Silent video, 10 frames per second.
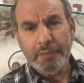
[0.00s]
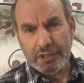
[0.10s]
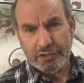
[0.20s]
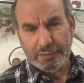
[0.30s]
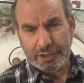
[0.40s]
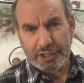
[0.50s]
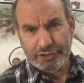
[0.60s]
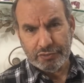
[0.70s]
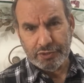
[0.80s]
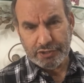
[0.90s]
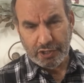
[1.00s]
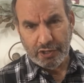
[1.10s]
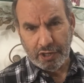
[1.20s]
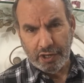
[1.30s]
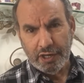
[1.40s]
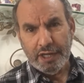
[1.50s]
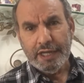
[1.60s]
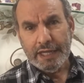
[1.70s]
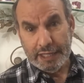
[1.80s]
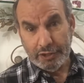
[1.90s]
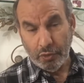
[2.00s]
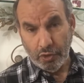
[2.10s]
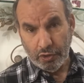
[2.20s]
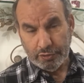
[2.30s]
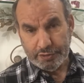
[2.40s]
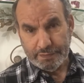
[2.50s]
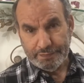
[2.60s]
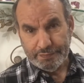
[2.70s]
Muslim countries are in the world.